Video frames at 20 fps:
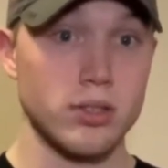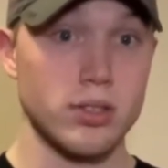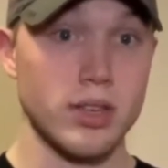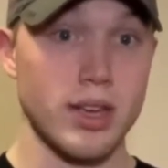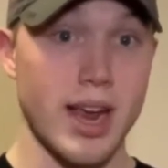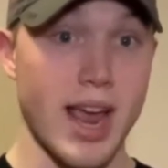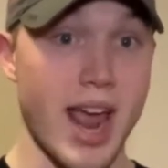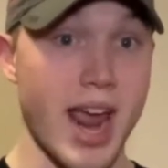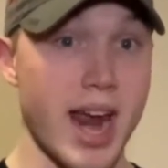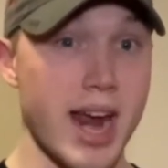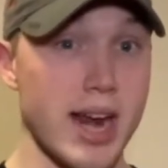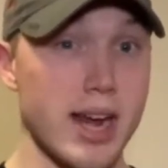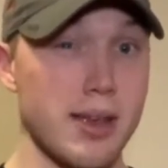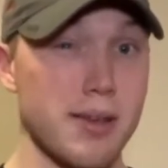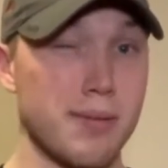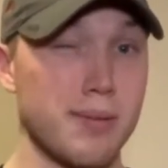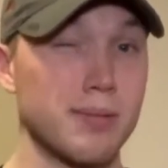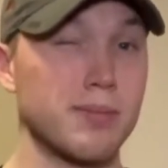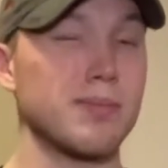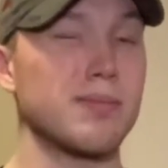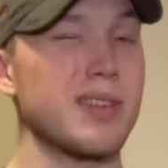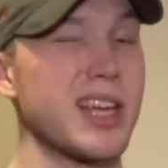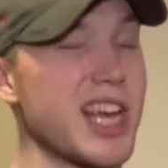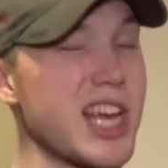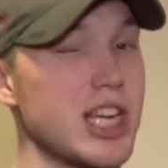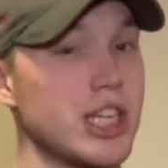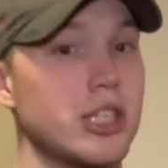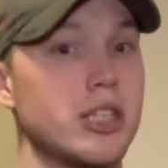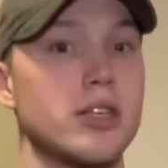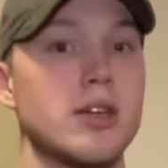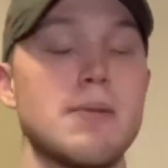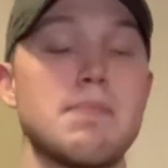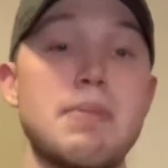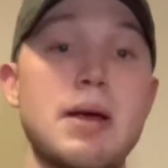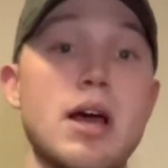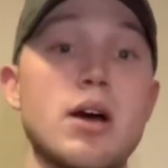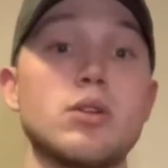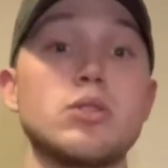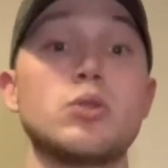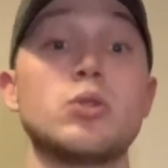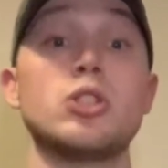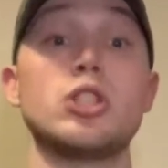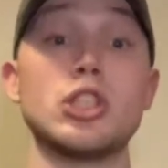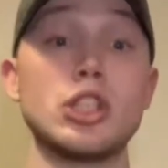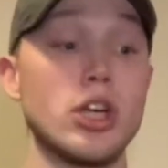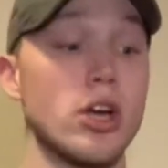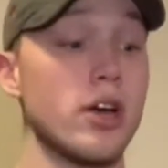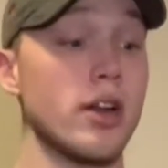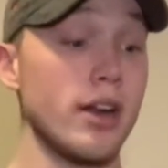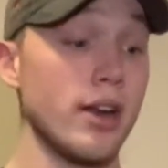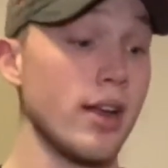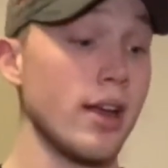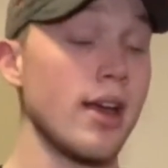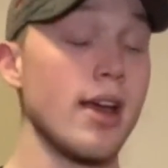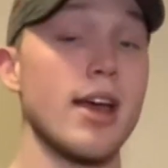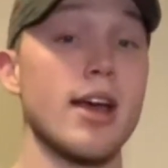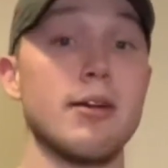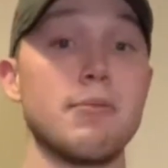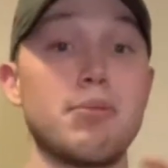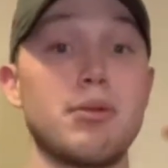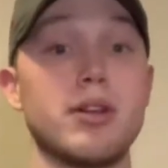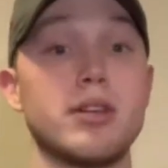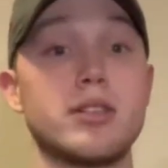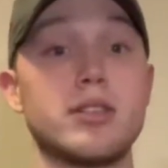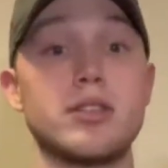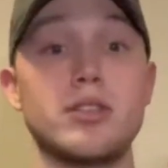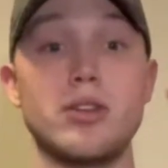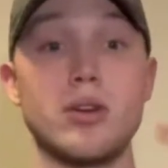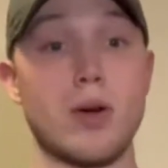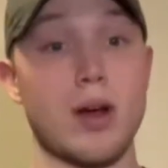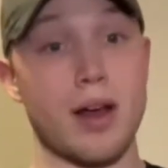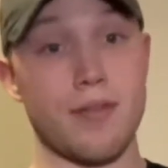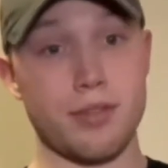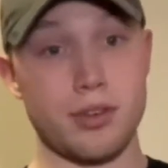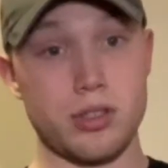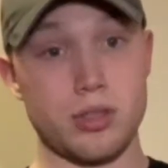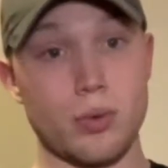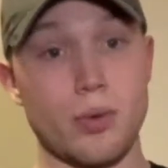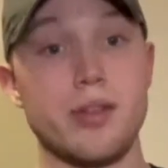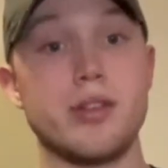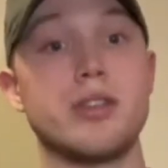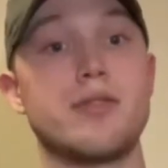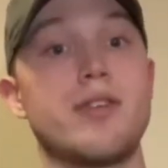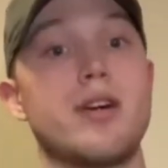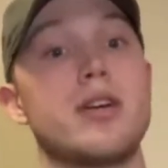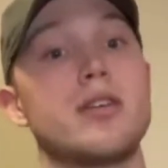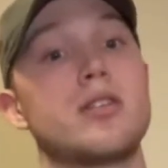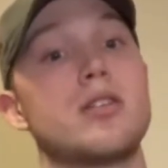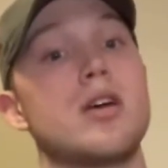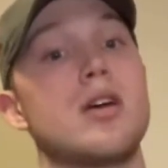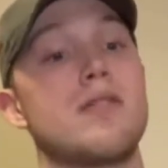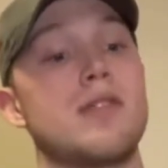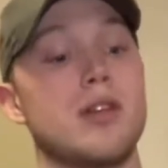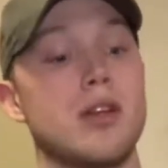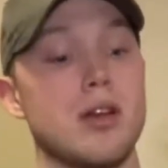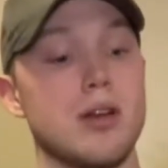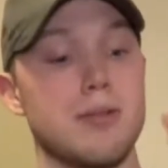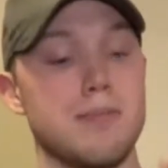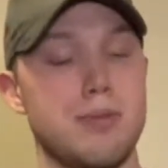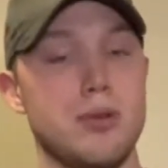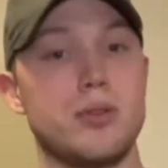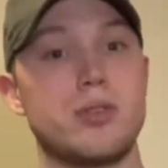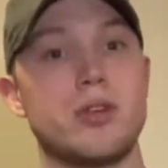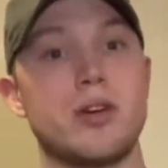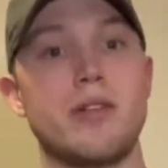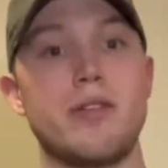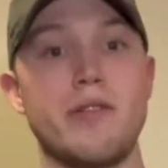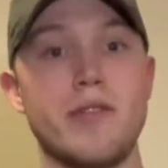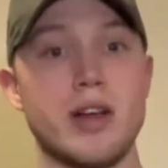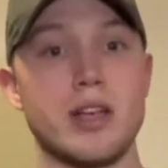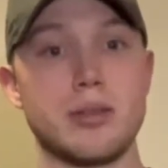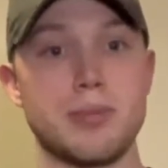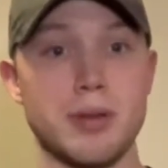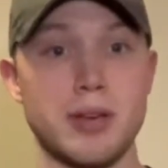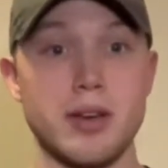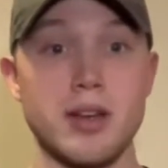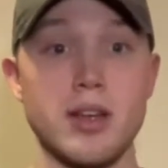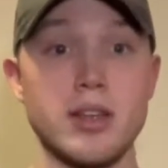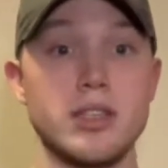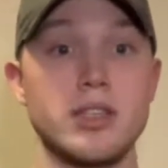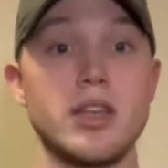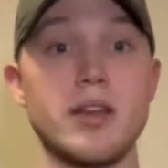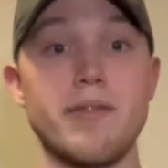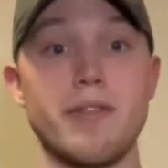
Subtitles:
Like 80-ish pounds, which is good. And plus, you don't have to just wear these for Airsoft. Boots are an investment. Save your